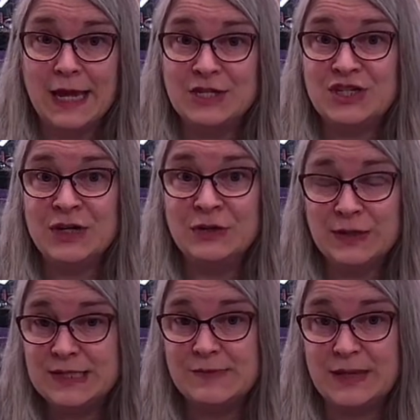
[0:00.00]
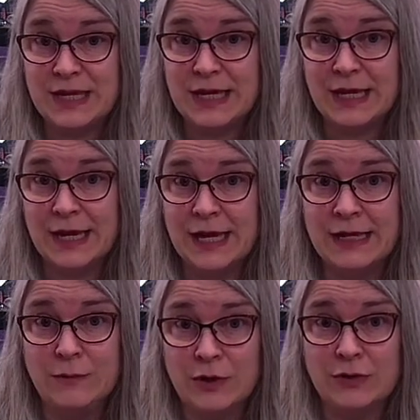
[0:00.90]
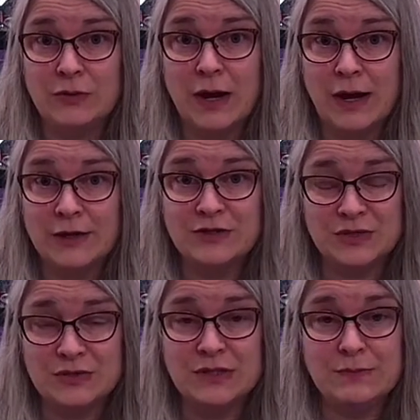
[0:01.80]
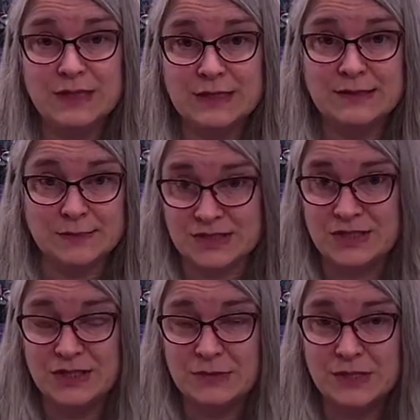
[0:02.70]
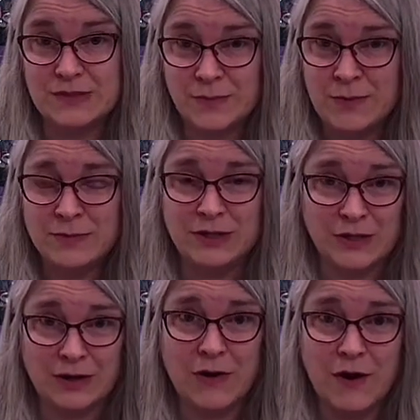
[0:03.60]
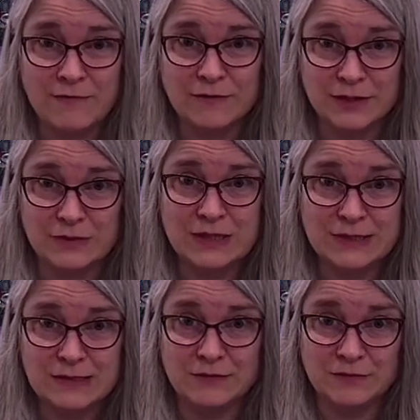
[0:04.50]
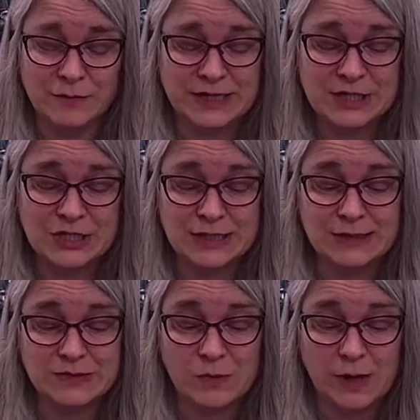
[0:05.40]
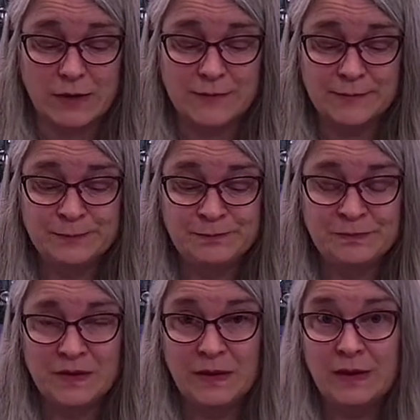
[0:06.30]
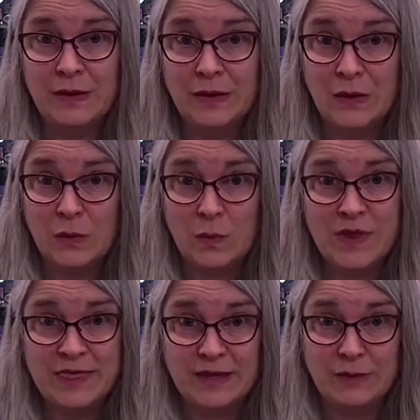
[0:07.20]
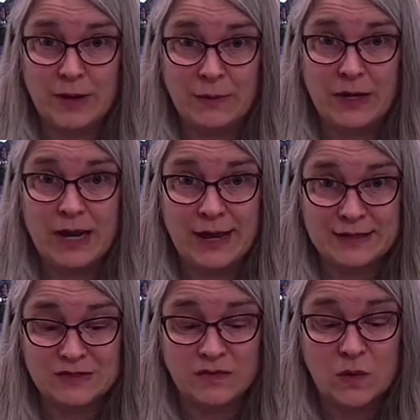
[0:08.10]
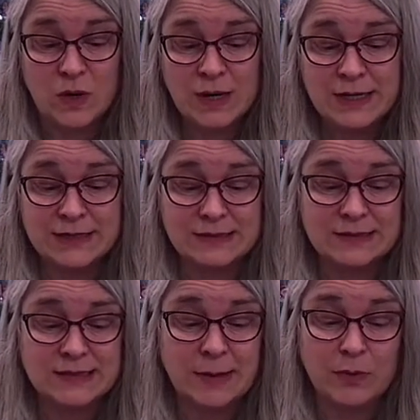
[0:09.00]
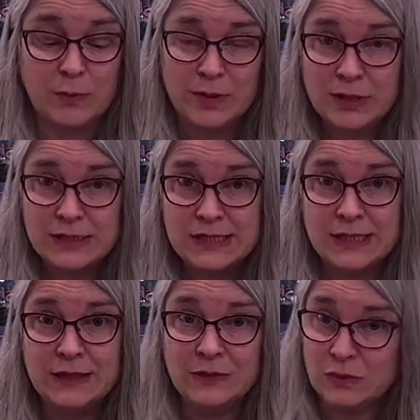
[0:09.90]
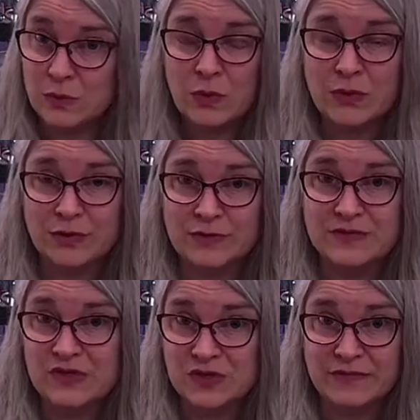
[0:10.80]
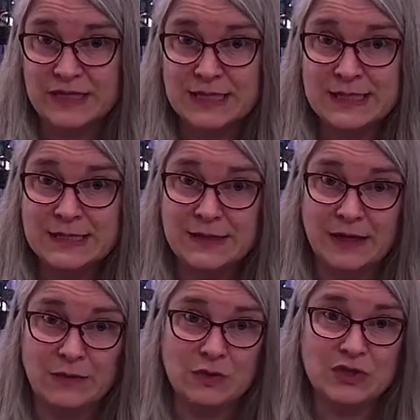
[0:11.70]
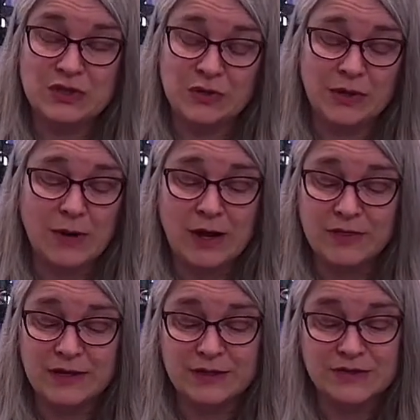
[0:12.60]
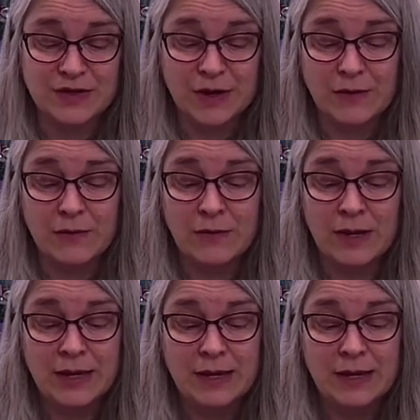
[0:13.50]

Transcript: And generally speaking, anyone who hires you to be a substitute is probably going to offer you this information as well. One thing you might want to ask for is a sample bulletin or order of service that will show you how things go.